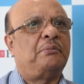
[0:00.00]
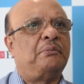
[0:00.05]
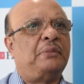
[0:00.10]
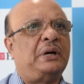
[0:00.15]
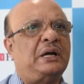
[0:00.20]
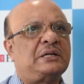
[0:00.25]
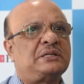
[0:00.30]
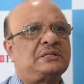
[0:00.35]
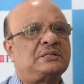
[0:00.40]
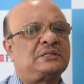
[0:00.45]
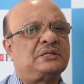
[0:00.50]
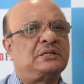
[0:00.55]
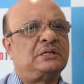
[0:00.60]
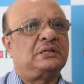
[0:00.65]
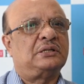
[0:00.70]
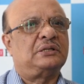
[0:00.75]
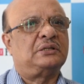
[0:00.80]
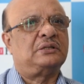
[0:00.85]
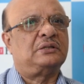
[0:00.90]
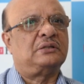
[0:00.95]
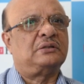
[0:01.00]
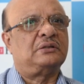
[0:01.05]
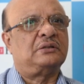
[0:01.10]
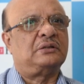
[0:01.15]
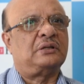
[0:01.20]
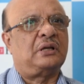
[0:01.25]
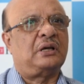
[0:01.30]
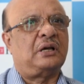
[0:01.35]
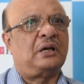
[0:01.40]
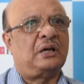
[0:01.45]
But
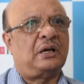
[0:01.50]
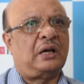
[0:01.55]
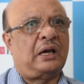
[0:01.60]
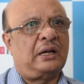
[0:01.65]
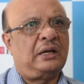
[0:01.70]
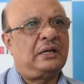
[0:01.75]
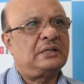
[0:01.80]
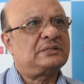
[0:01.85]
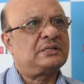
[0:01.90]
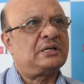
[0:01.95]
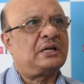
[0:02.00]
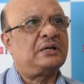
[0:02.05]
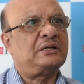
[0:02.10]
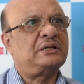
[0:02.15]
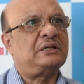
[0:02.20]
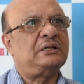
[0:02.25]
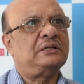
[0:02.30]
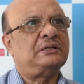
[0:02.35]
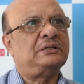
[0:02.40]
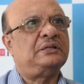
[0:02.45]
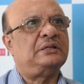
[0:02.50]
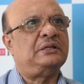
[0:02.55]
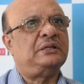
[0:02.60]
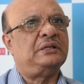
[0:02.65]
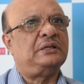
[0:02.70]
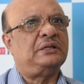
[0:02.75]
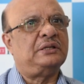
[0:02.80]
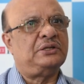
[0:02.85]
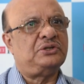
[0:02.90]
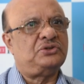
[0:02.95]
unless and until
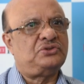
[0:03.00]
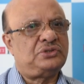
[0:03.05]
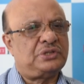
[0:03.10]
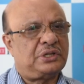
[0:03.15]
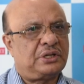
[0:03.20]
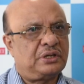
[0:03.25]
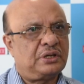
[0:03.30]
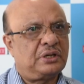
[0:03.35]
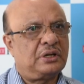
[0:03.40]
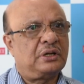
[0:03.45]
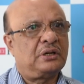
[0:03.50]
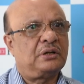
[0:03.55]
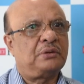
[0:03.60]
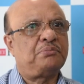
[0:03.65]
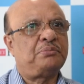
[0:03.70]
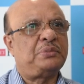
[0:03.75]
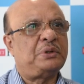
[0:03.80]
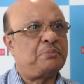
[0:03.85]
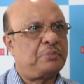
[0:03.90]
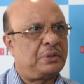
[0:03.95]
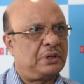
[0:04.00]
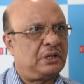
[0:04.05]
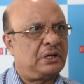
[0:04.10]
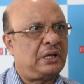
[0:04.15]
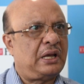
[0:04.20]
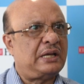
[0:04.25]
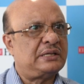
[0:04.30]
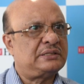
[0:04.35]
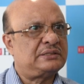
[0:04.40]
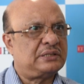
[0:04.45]
the general people
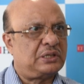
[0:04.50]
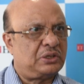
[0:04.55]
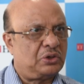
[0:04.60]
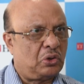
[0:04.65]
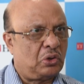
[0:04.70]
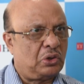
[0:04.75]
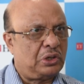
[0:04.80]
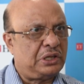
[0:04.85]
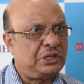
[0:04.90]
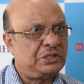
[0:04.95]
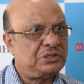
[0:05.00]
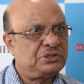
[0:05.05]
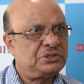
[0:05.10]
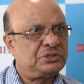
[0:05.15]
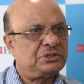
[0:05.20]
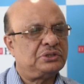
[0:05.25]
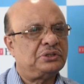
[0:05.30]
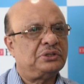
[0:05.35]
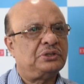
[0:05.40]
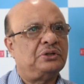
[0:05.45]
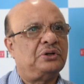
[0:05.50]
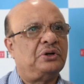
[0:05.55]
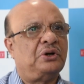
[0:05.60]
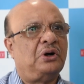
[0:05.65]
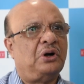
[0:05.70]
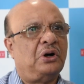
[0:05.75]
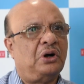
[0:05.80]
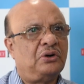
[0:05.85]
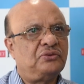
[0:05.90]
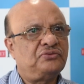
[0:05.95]
has the knowledge
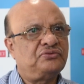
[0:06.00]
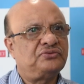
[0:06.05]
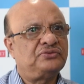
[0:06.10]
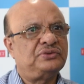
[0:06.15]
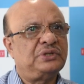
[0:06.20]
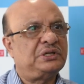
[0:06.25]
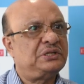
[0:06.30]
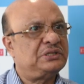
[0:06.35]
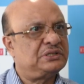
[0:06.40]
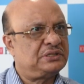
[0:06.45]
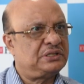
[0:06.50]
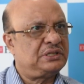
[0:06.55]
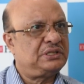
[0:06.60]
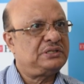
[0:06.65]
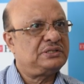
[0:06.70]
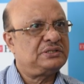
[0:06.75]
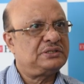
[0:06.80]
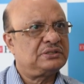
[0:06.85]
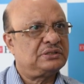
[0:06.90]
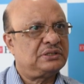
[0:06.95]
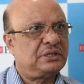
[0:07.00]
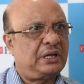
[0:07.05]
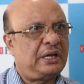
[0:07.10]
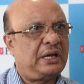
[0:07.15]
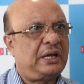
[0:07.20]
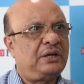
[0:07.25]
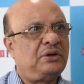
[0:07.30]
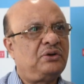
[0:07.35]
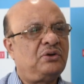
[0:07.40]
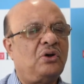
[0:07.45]
of the disease
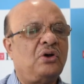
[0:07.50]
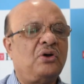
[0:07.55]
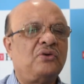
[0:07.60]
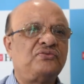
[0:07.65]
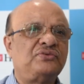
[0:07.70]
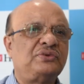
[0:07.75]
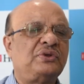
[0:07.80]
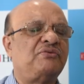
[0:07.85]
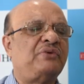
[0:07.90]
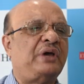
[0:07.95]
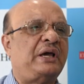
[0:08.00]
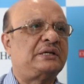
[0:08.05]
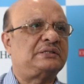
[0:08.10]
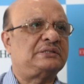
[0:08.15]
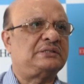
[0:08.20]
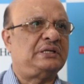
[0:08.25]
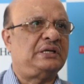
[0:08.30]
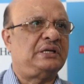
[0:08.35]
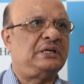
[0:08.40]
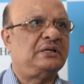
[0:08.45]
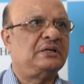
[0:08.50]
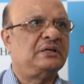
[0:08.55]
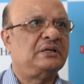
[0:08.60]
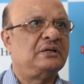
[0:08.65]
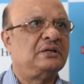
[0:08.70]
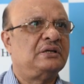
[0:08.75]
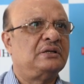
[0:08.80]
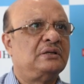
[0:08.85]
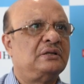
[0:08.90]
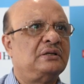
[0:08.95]
and of the vaccine,
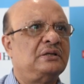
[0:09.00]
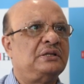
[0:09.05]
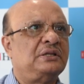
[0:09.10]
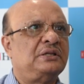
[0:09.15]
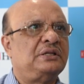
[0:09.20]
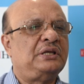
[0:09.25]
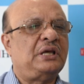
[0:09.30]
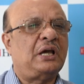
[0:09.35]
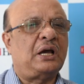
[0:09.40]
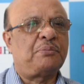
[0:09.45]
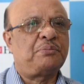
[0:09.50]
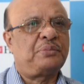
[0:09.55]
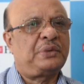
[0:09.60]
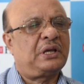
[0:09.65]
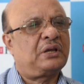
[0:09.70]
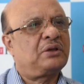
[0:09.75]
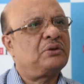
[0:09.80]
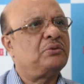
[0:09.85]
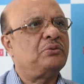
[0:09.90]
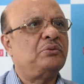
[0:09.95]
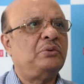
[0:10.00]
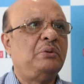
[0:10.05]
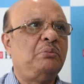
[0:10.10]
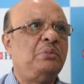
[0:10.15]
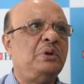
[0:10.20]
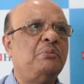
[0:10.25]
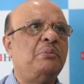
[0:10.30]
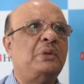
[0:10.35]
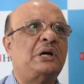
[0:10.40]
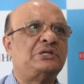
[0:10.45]
the uptake will
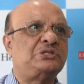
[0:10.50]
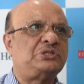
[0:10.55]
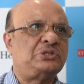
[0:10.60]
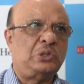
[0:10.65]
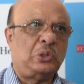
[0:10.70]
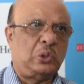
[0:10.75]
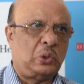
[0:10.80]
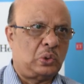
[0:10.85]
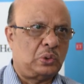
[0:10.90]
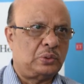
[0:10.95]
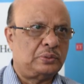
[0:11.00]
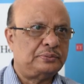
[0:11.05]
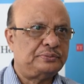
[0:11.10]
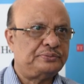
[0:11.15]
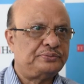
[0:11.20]
be much low.